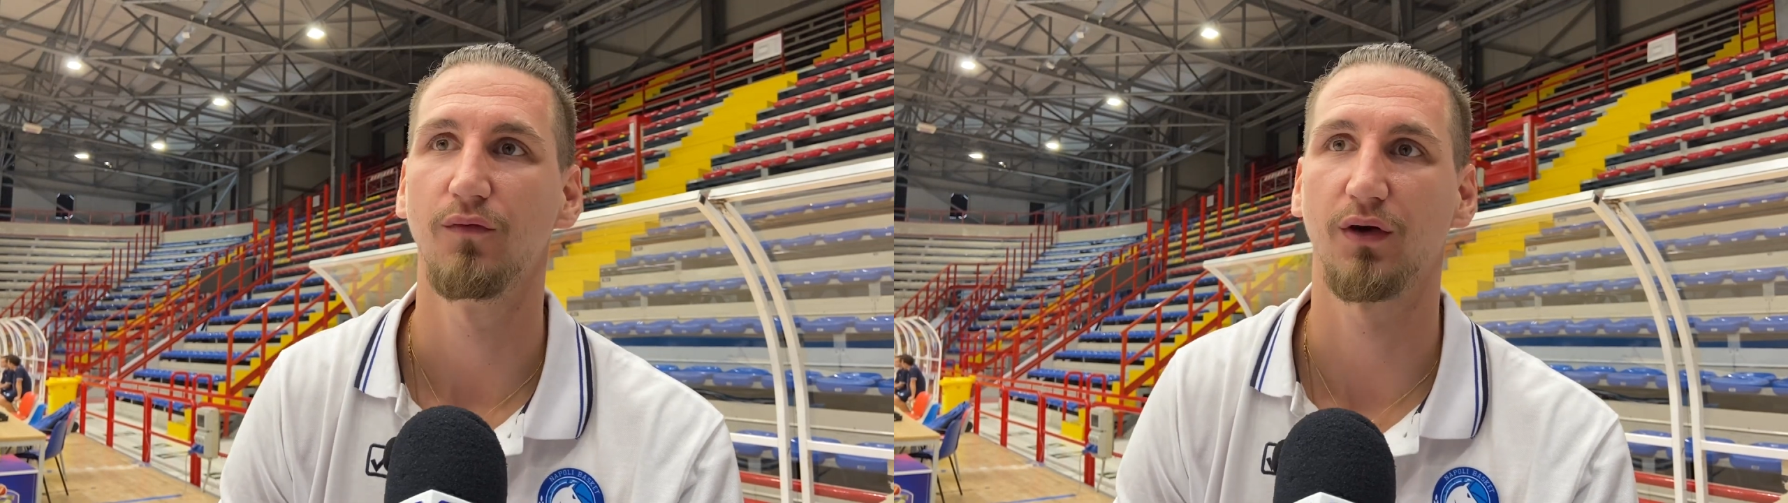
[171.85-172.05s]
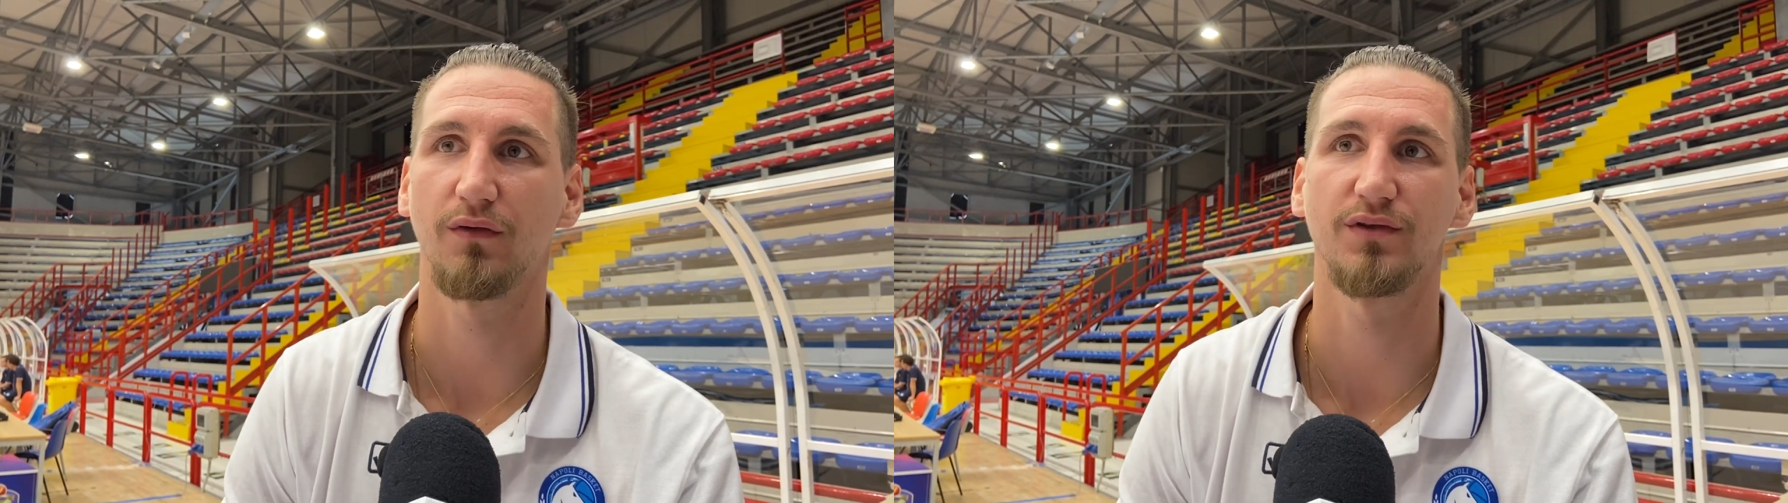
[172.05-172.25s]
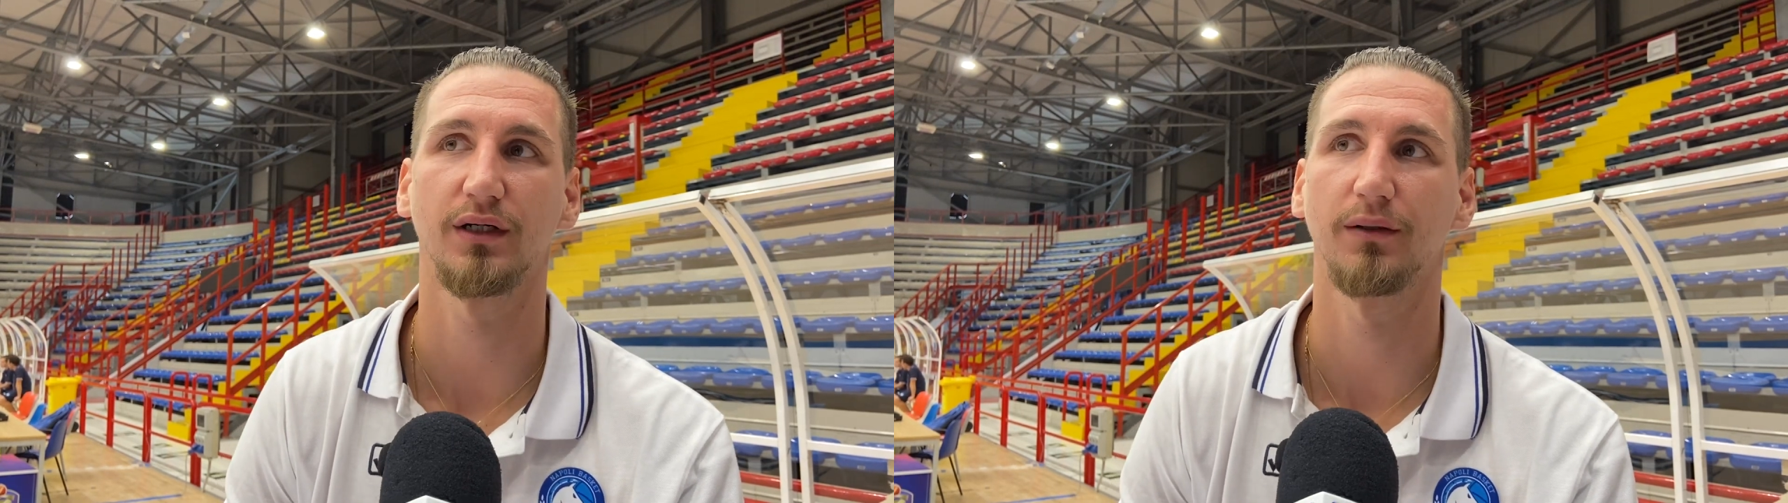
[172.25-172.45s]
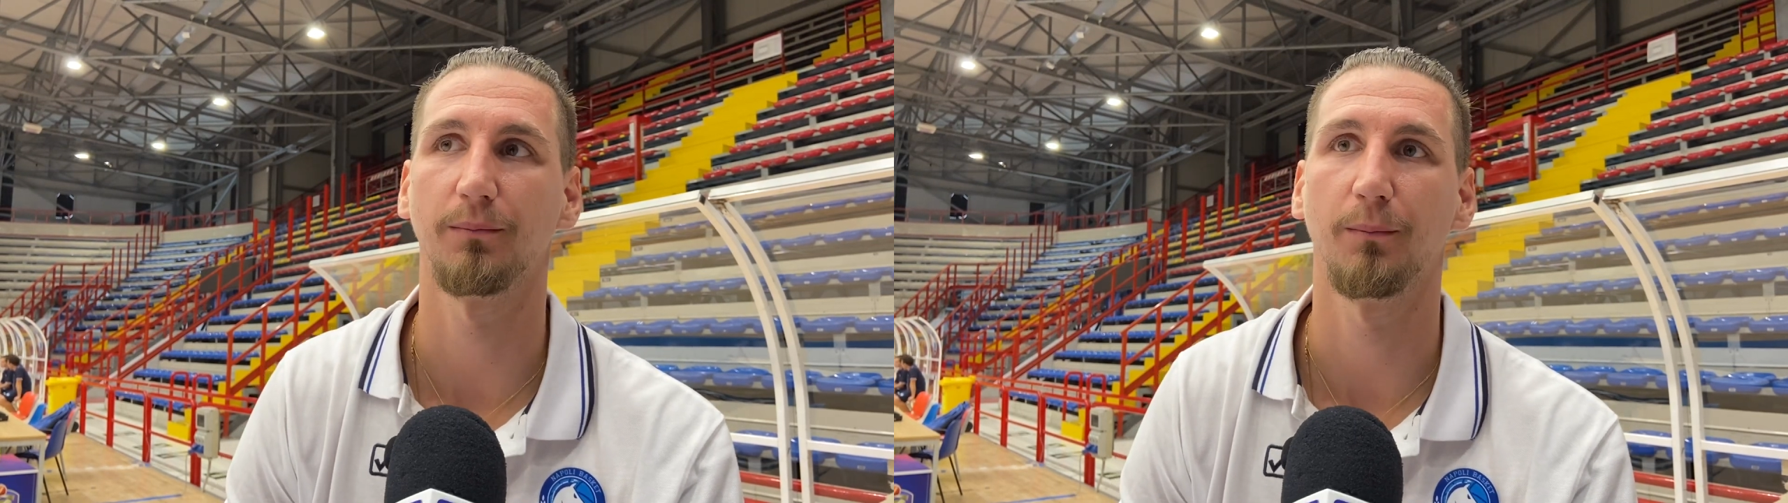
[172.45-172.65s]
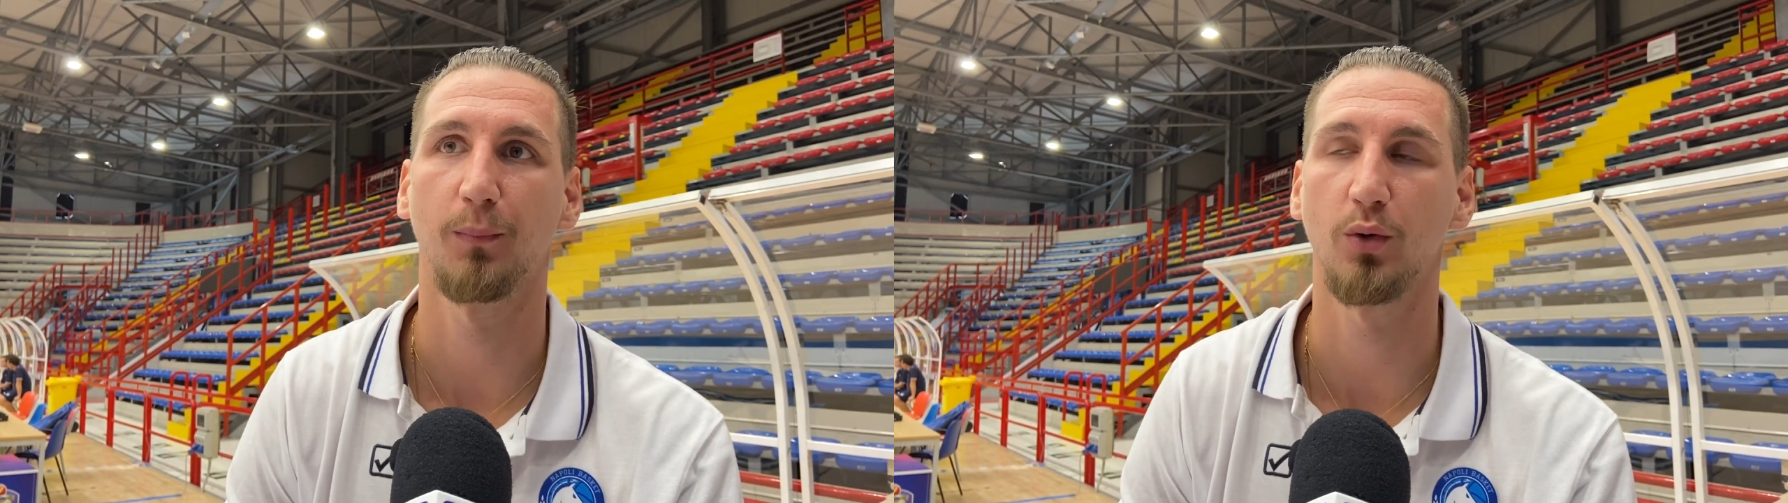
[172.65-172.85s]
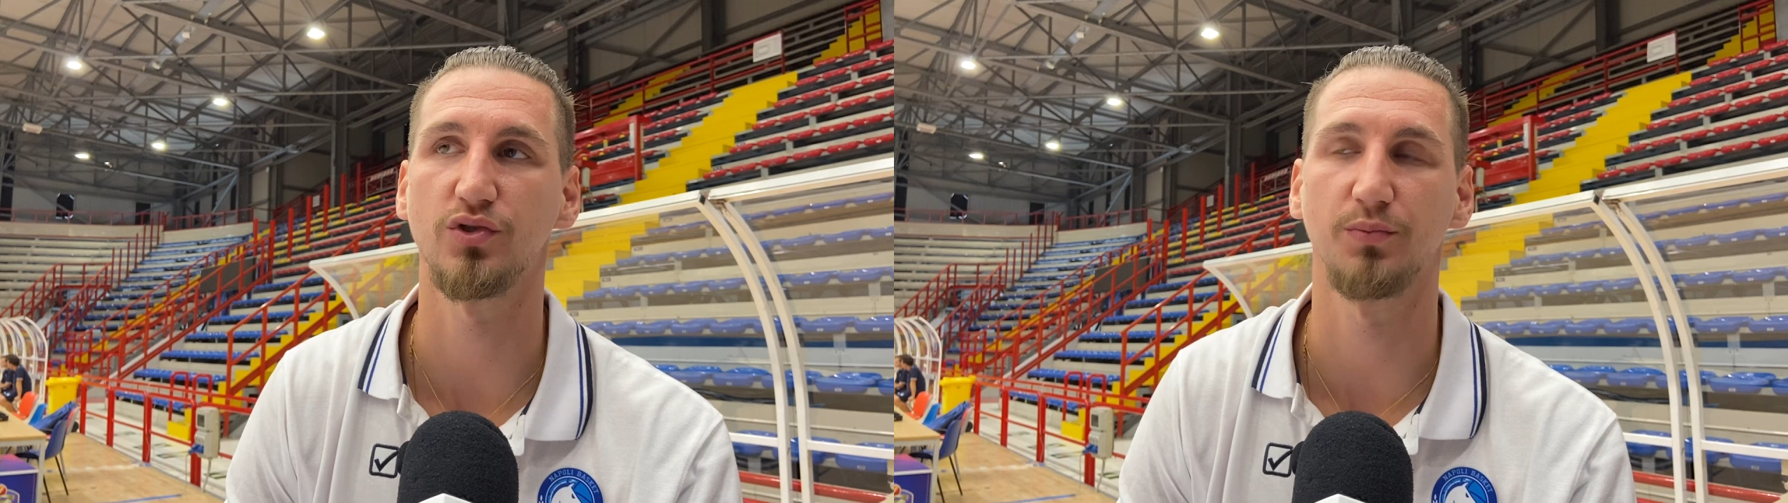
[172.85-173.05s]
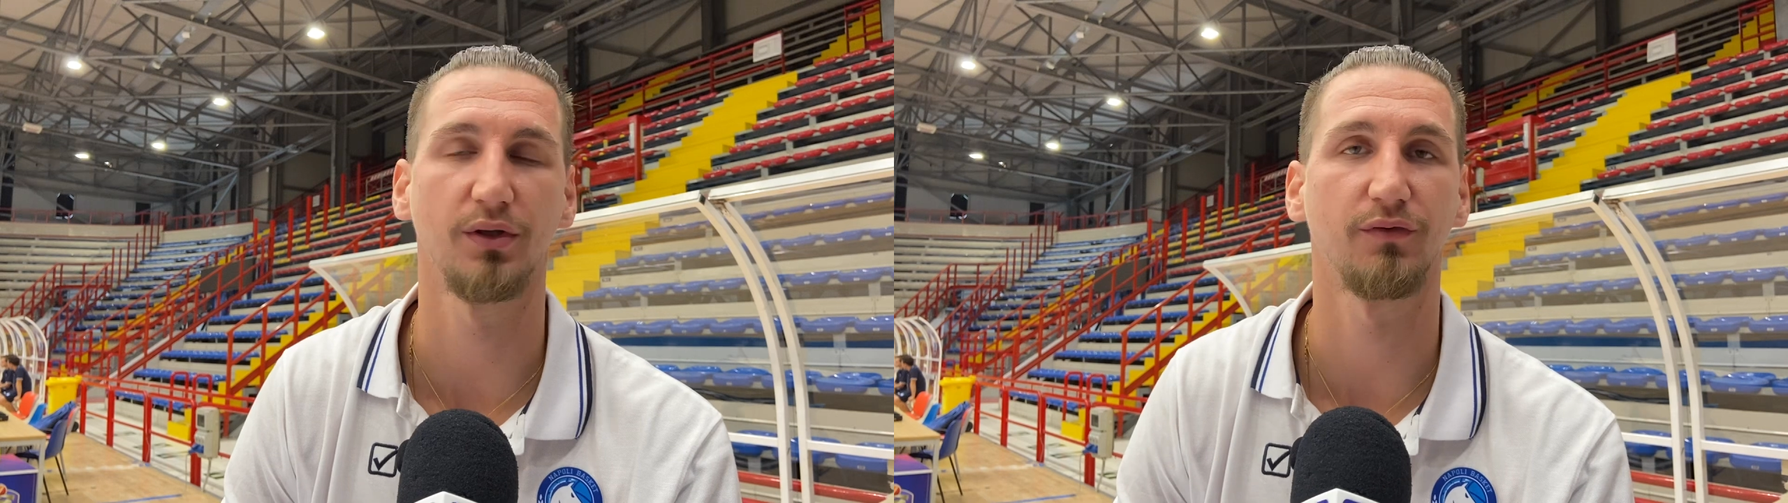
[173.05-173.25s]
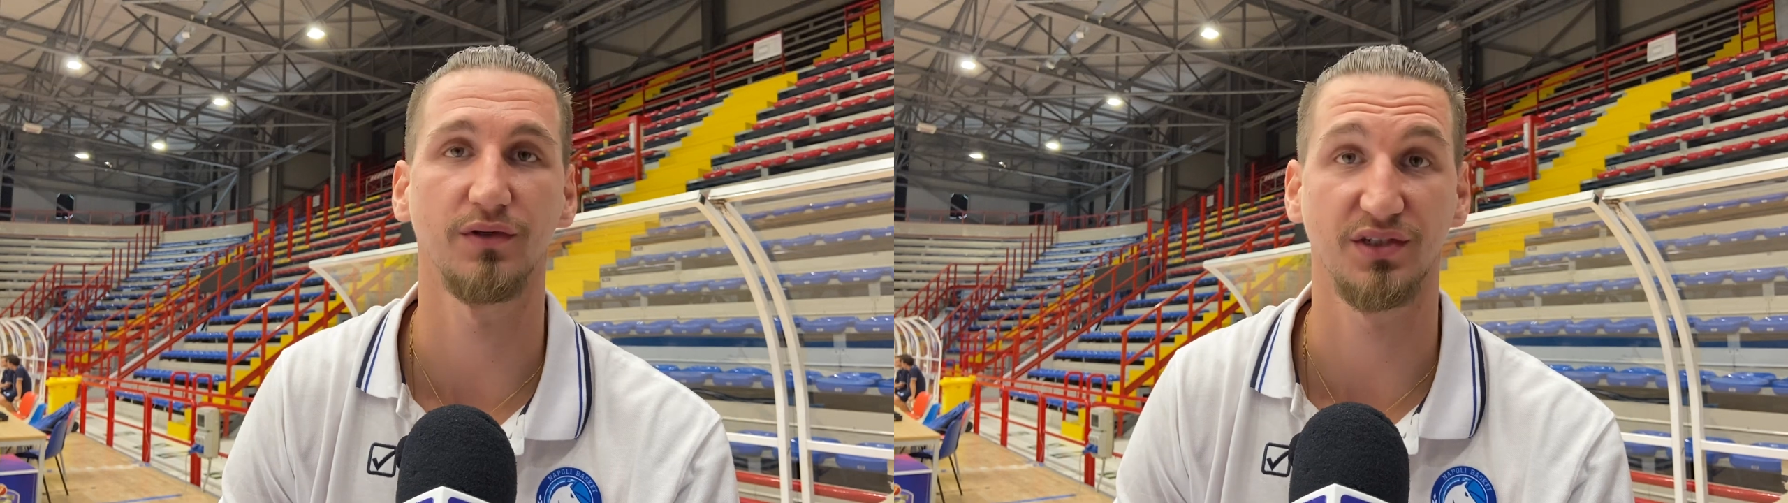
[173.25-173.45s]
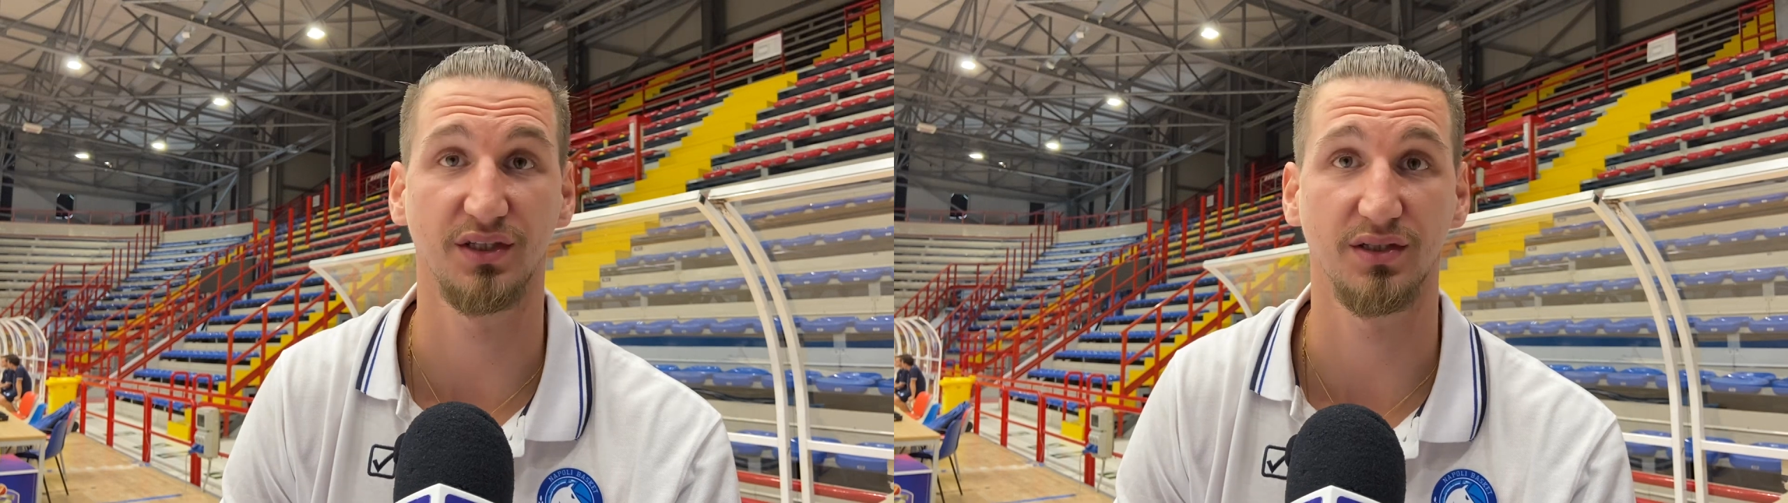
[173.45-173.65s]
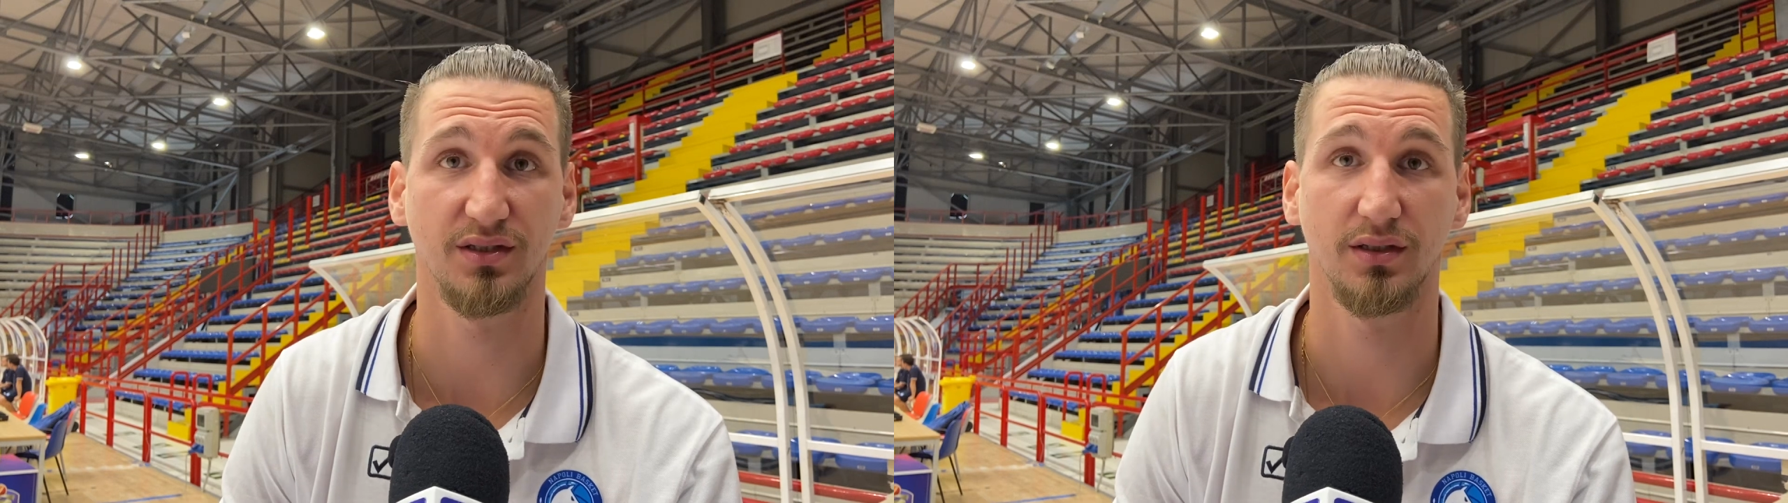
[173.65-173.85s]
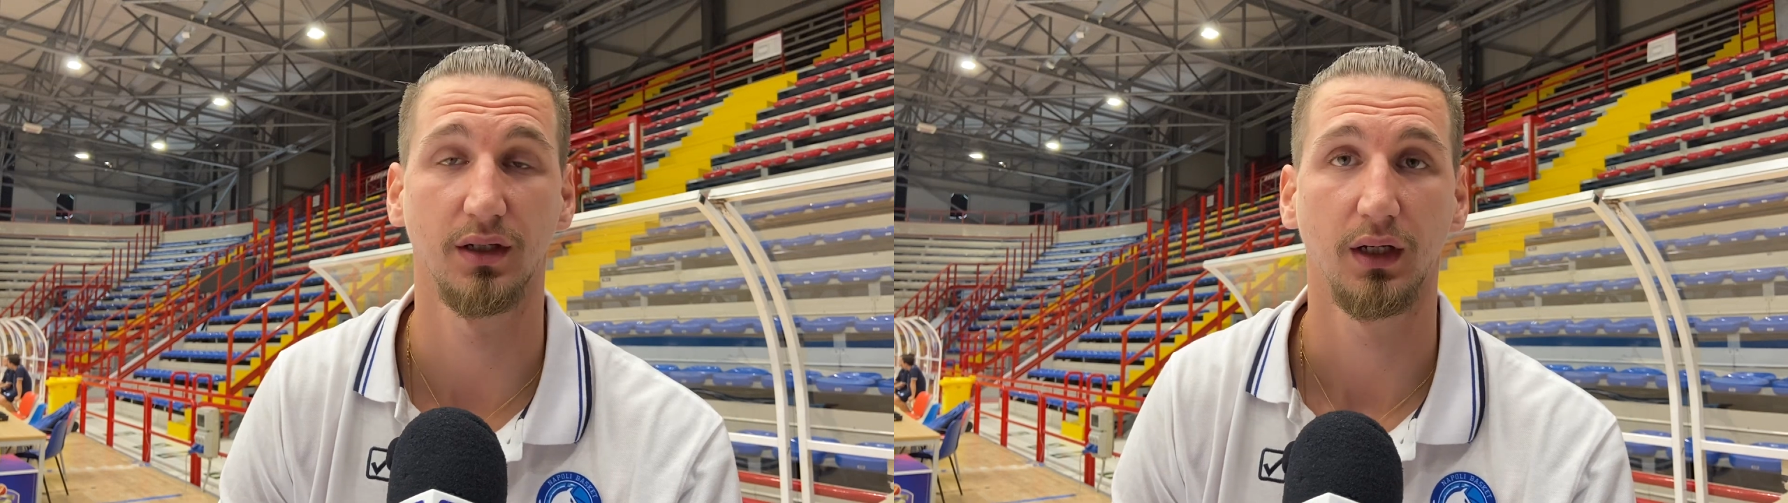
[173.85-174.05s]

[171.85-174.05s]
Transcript: one of the most beautiful cities